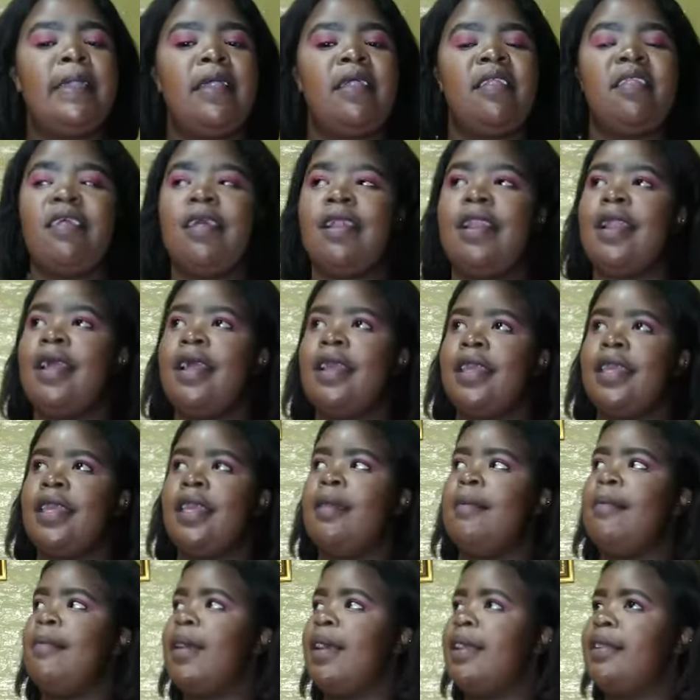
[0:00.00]
They're like,
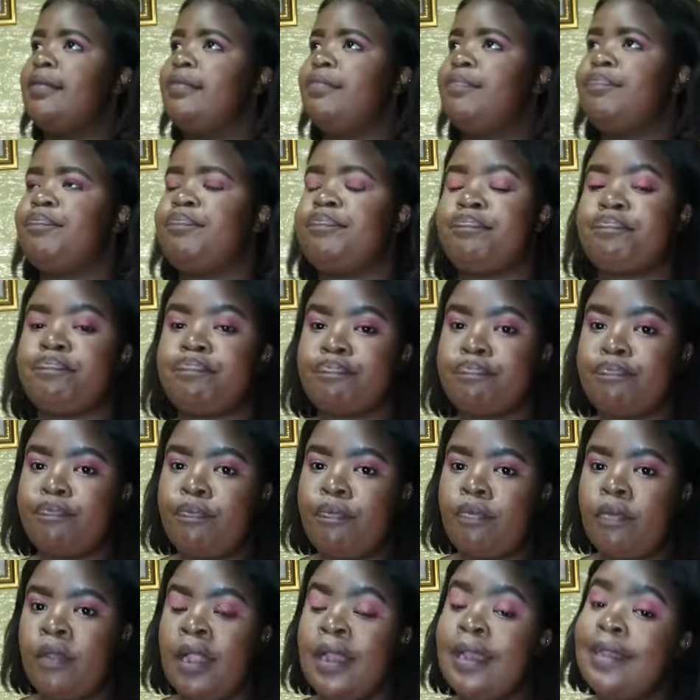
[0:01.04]
yeah, man.
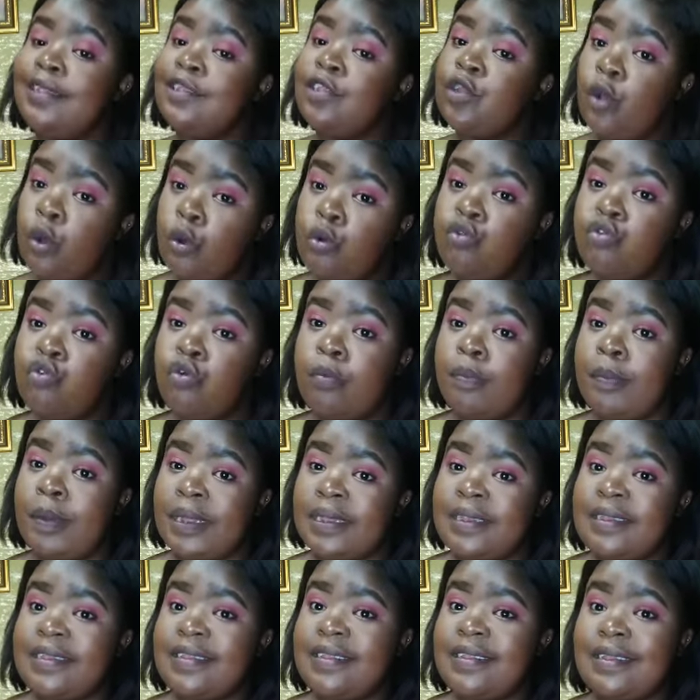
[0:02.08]
Let's go to
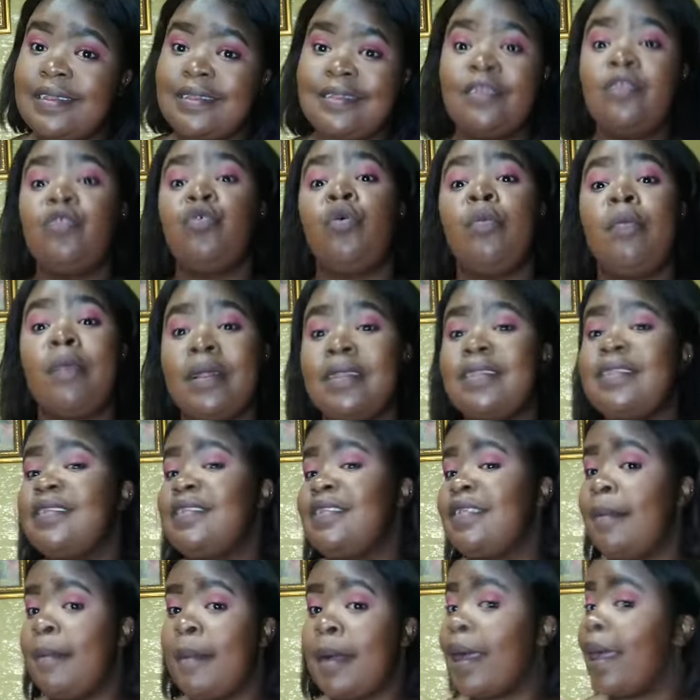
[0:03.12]
Batista. So to
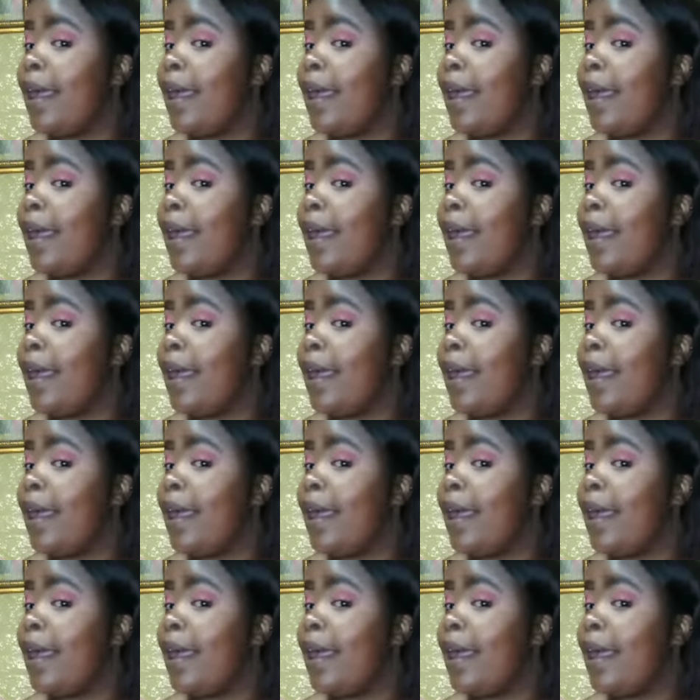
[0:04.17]
Batista,